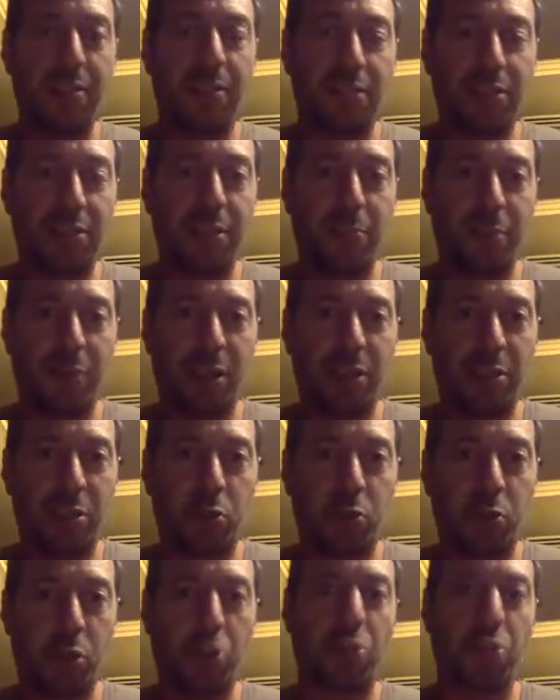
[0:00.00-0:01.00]
similar
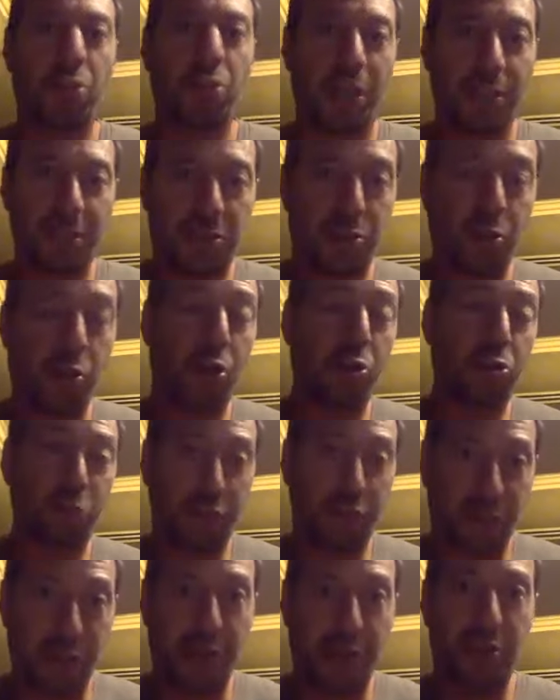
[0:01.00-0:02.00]
situation that lots
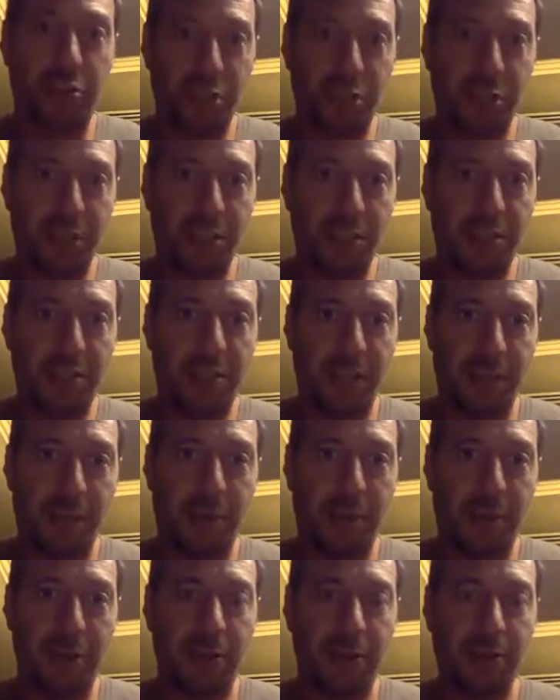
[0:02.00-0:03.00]
of energy is
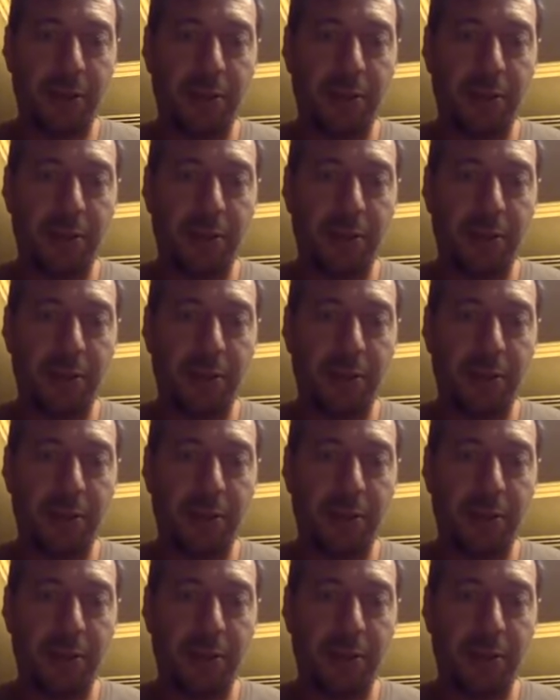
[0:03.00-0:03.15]
coming.